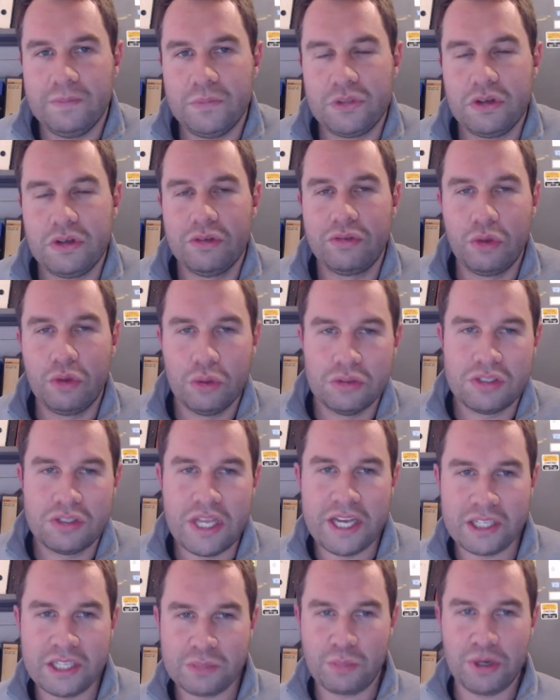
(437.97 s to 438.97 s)
So, of course,
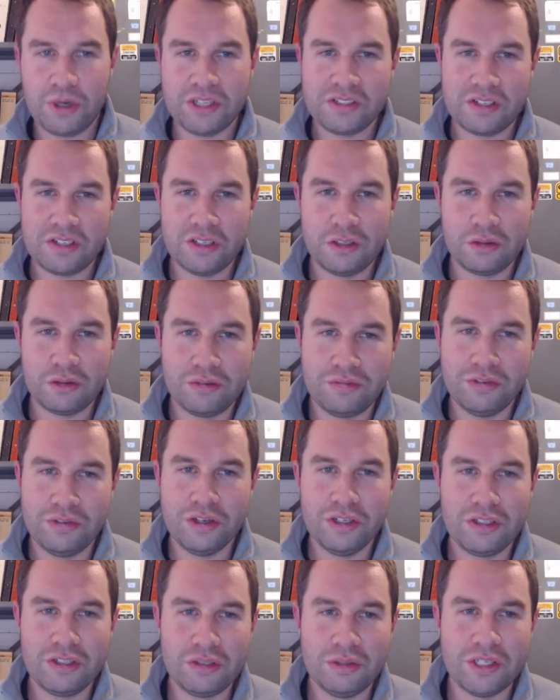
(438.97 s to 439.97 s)
the ex-president
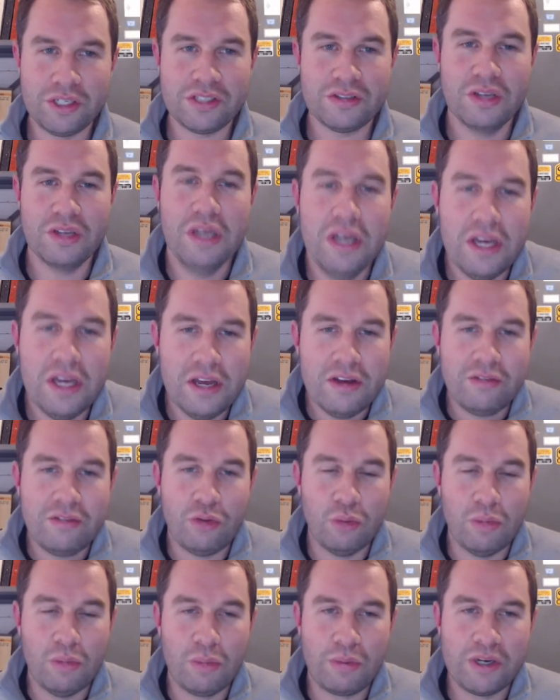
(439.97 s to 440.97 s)
referred to is
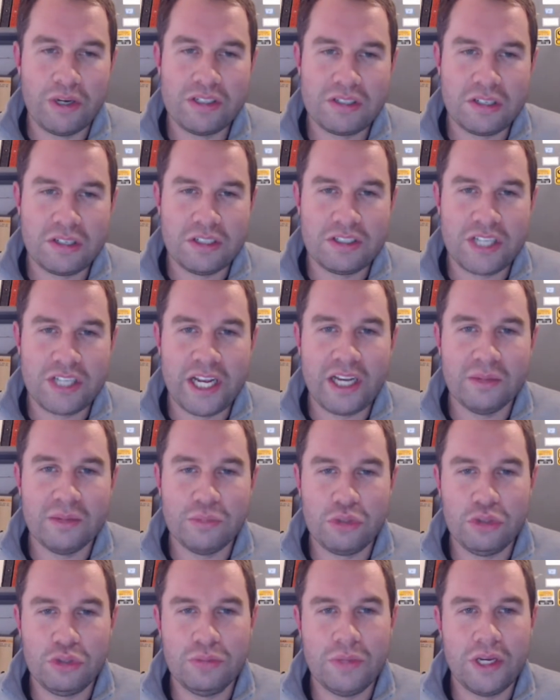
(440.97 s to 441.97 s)
former President
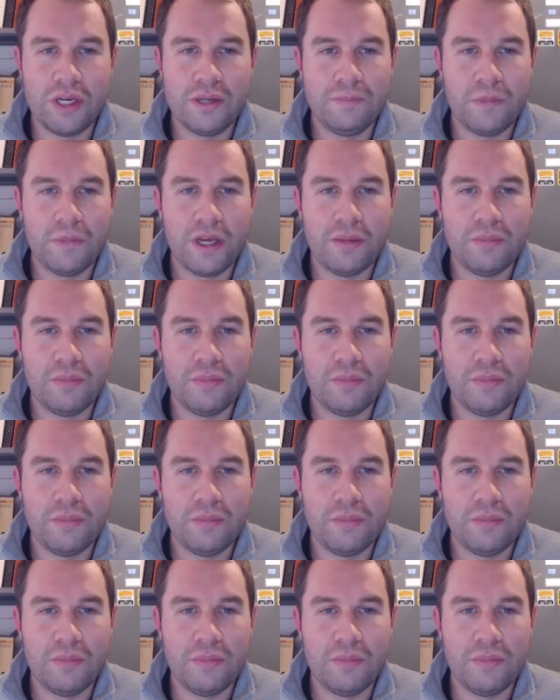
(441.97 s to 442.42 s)
Jacob Zuma.